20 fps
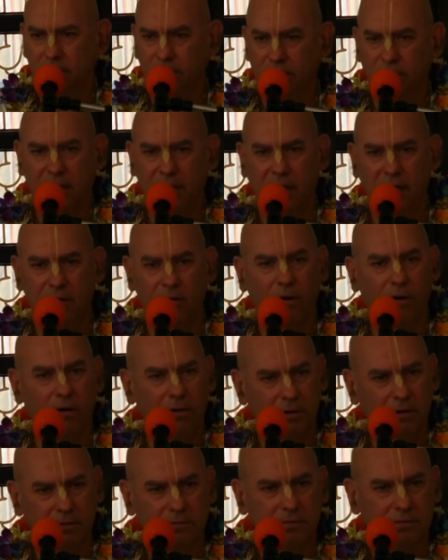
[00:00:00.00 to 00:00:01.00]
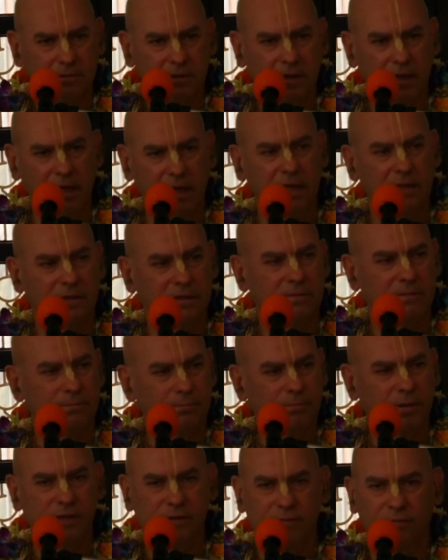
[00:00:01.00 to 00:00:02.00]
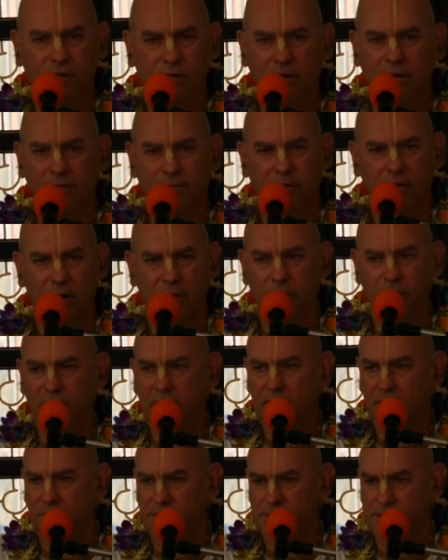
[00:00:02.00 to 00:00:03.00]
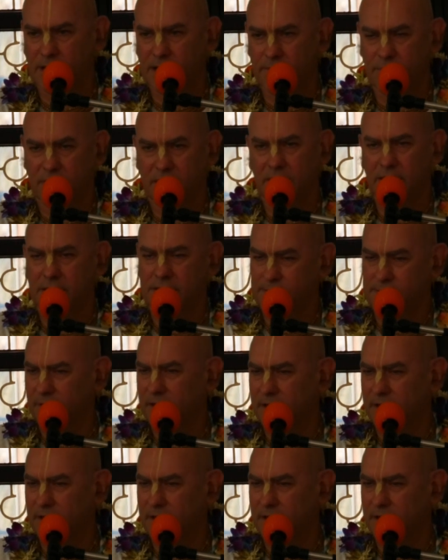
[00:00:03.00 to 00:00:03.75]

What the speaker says: We can all eat peacefully for a week or something,